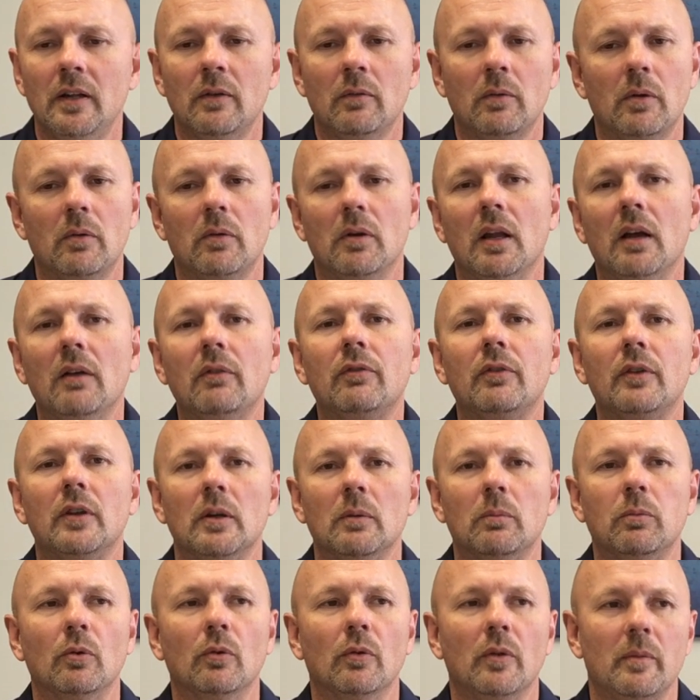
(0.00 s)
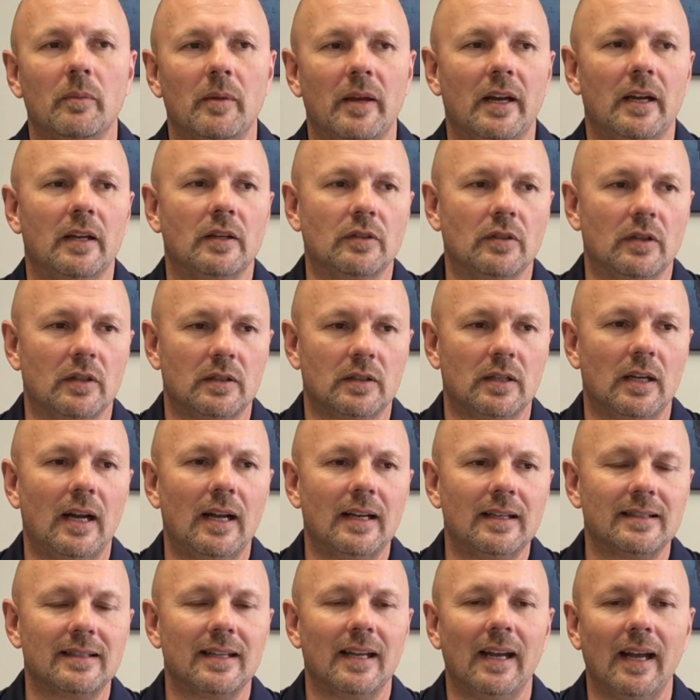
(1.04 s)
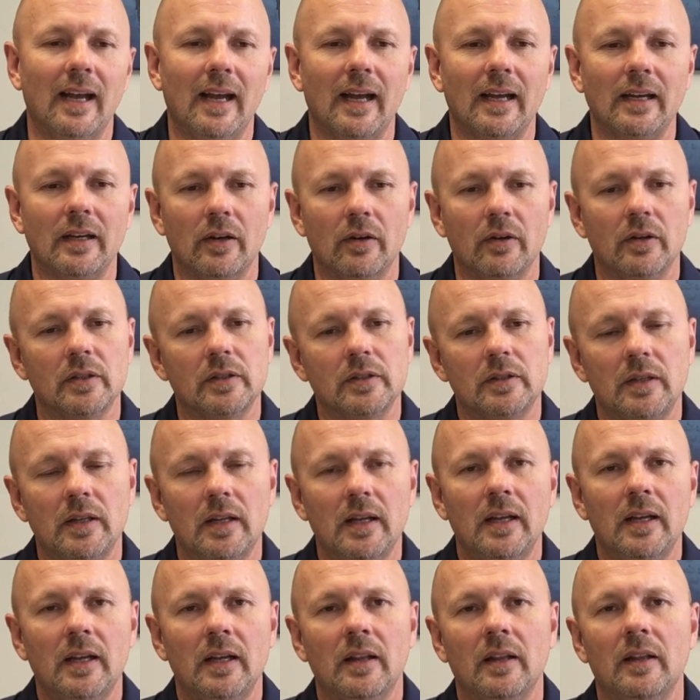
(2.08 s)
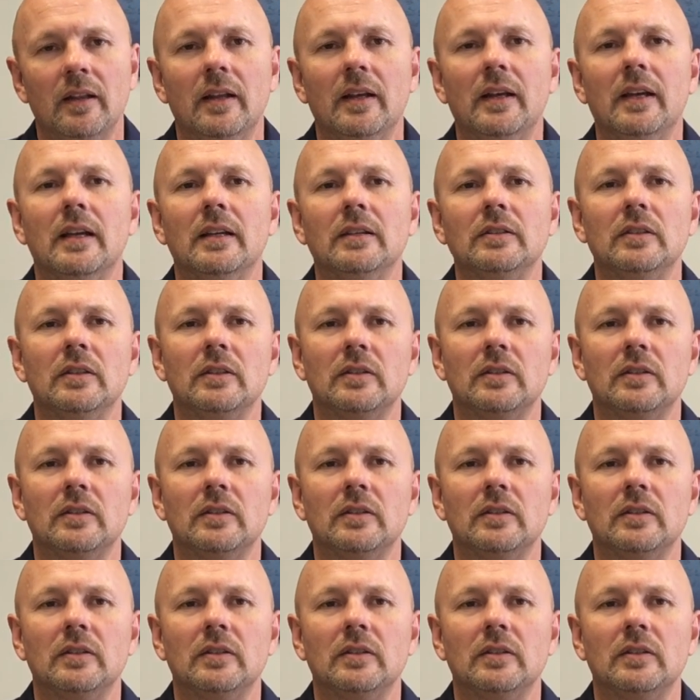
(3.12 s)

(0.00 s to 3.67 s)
we would love for you to pull the manager aside and say, hey, I noticed this.